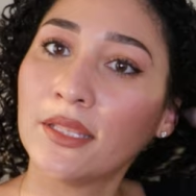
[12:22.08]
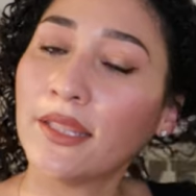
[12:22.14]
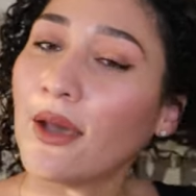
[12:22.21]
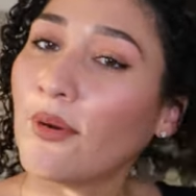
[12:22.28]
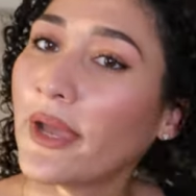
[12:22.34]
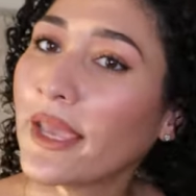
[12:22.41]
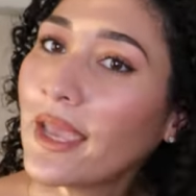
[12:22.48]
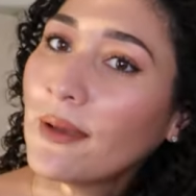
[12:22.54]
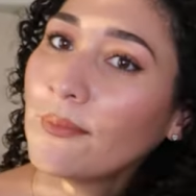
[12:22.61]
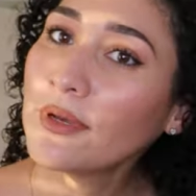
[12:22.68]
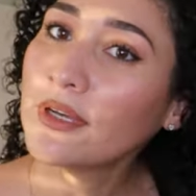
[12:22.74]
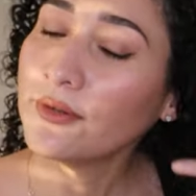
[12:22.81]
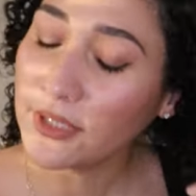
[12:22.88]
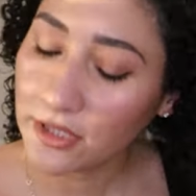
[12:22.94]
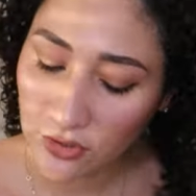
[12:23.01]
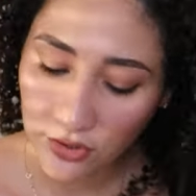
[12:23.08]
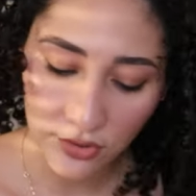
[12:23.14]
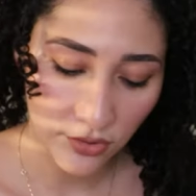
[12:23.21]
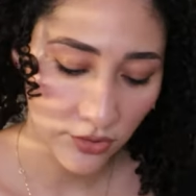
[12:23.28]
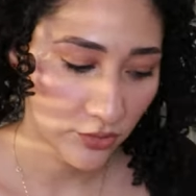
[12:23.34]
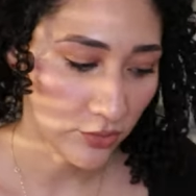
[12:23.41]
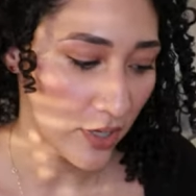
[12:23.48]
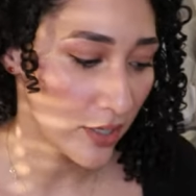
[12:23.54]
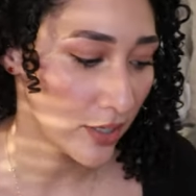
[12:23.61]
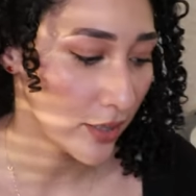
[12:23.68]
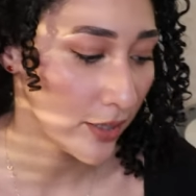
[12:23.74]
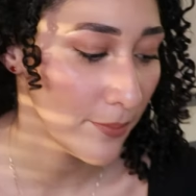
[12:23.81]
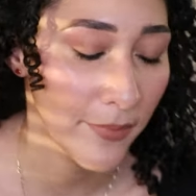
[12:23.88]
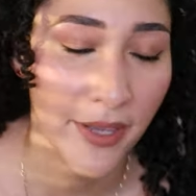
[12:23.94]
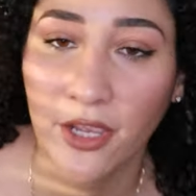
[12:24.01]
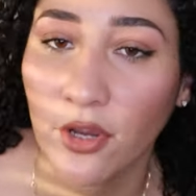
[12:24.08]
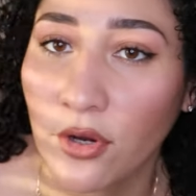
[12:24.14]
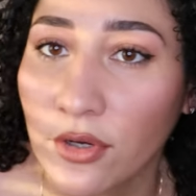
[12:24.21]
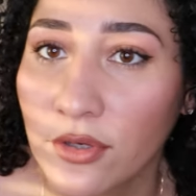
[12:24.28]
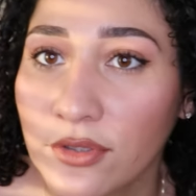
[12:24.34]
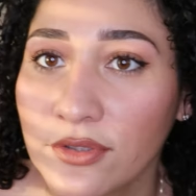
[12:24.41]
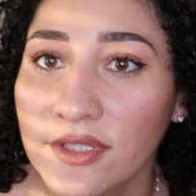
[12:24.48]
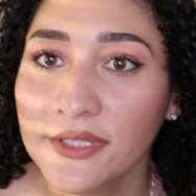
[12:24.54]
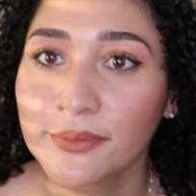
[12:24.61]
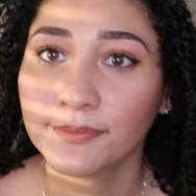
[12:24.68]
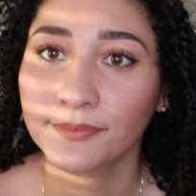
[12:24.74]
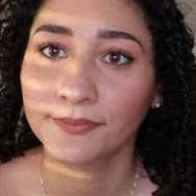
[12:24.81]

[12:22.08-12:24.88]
Now I am going to unclump my curls.